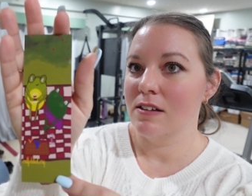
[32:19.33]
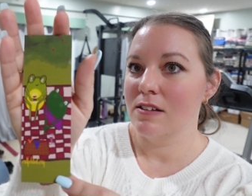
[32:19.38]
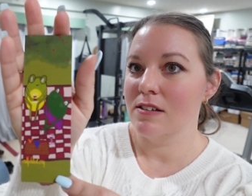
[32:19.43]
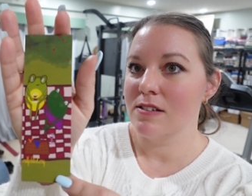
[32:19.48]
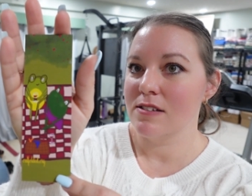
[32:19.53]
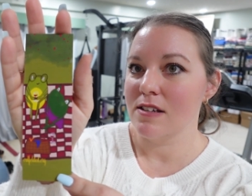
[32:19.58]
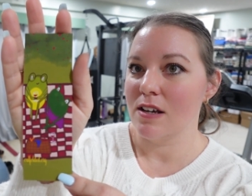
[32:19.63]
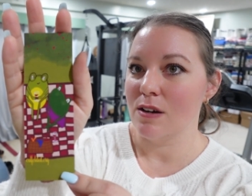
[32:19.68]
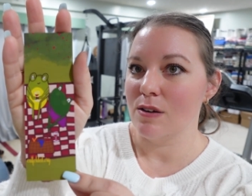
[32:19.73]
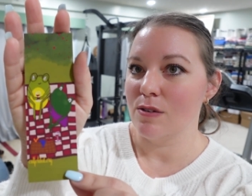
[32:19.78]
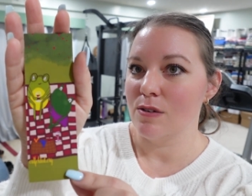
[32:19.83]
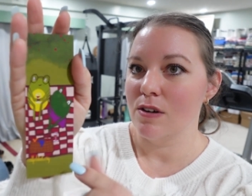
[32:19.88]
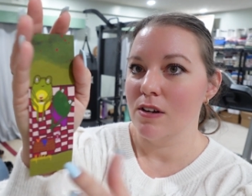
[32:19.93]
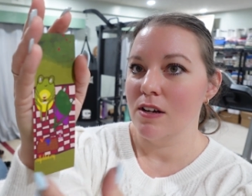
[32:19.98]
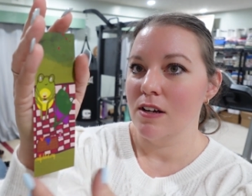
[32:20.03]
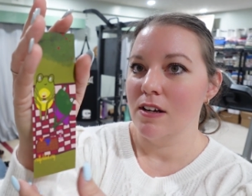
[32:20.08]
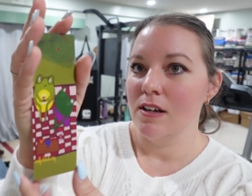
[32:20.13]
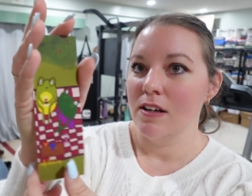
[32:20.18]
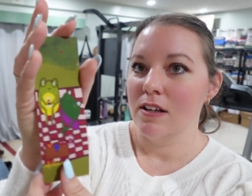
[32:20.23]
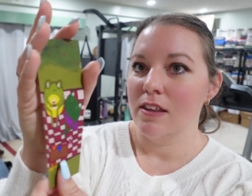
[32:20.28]
So
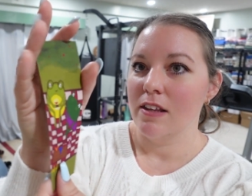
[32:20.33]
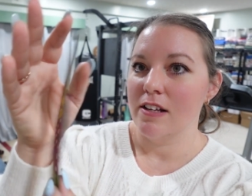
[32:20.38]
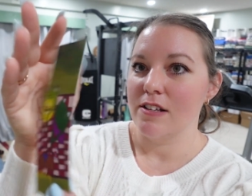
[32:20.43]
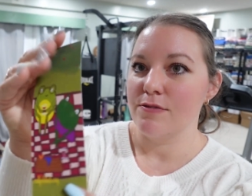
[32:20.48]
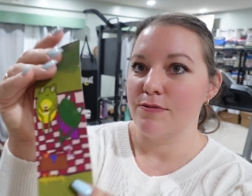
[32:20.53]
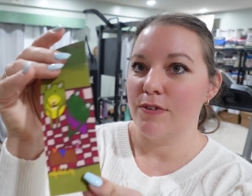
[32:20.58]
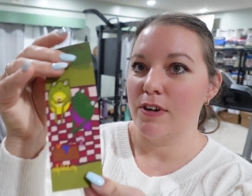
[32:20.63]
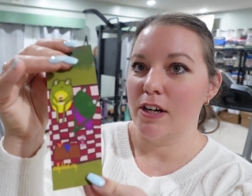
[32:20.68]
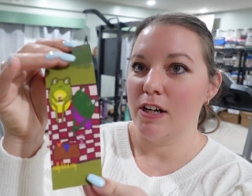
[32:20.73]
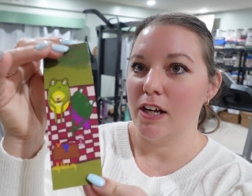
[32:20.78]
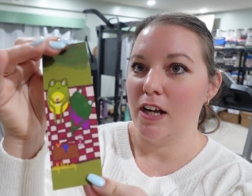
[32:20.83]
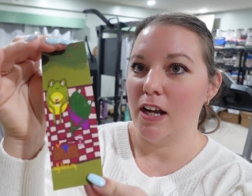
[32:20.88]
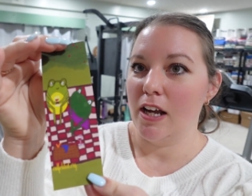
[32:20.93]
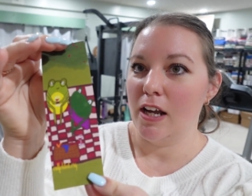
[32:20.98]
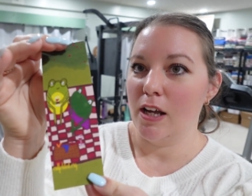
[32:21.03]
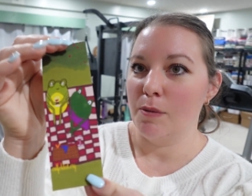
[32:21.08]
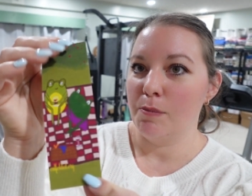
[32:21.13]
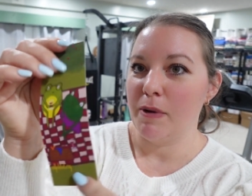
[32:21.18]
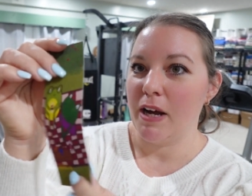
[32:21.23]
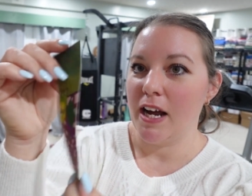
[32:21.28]
that's front
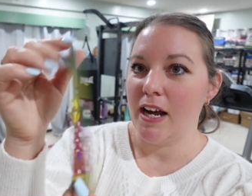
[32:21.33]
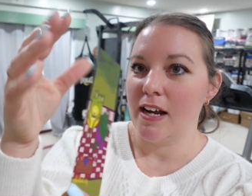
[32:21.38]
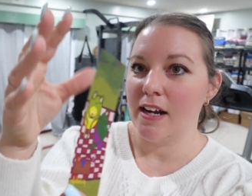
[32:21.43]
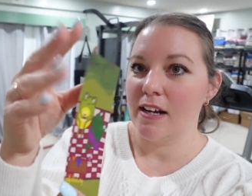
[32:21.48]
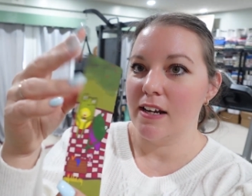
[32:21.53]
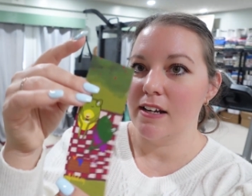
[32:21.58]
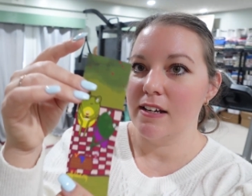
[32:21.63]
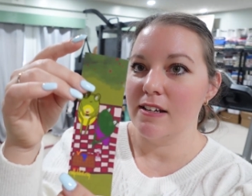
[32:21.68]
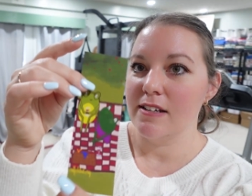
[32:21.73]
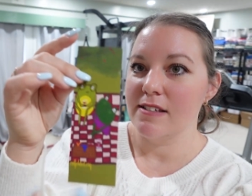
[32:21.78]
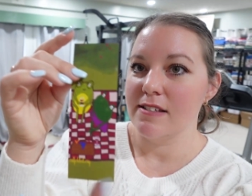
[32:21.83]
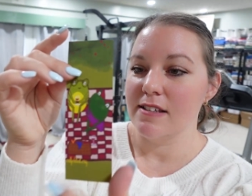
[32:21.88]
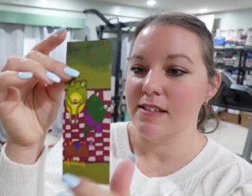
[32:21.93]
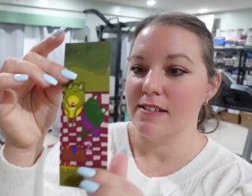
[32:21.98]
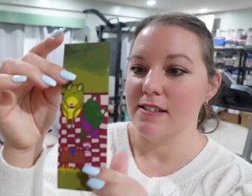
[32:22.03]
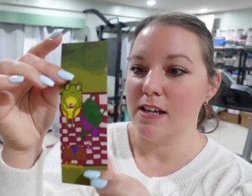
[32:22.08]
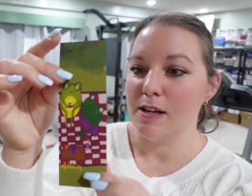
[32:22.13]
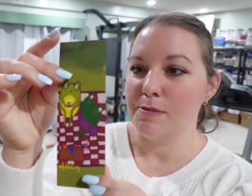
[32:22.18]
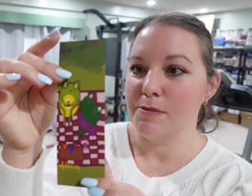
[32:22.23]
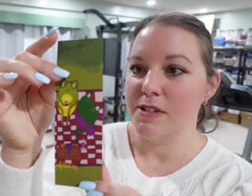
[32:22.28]
and back. It's the
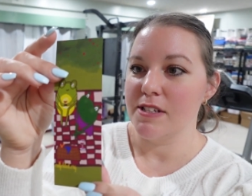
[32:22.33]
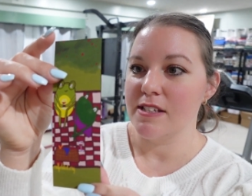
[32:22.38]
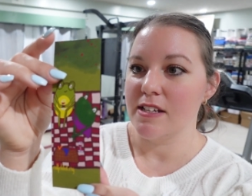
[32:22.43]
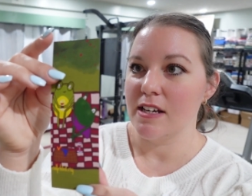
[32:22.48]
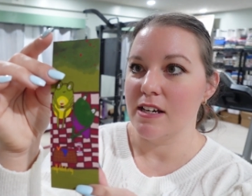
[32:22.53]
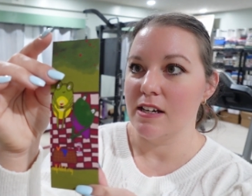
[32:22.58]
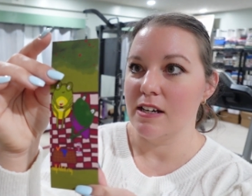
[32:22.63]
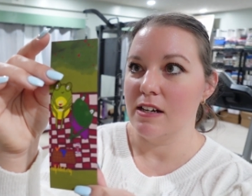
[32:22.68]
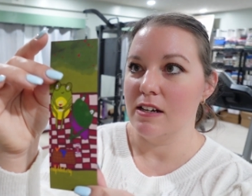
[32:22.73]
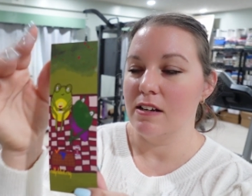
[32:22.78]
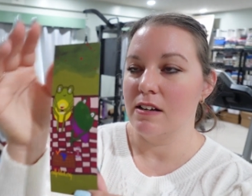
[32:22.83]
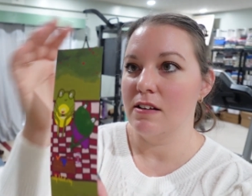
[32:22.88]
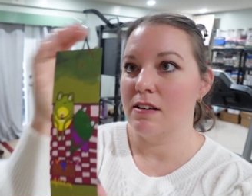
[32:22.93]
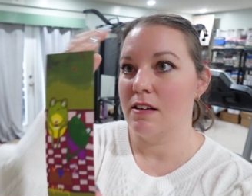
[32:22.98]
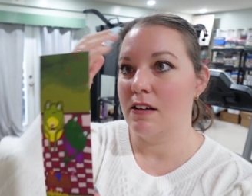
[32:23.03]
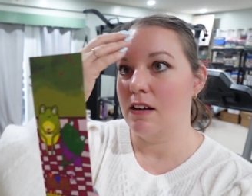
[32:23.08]
same design.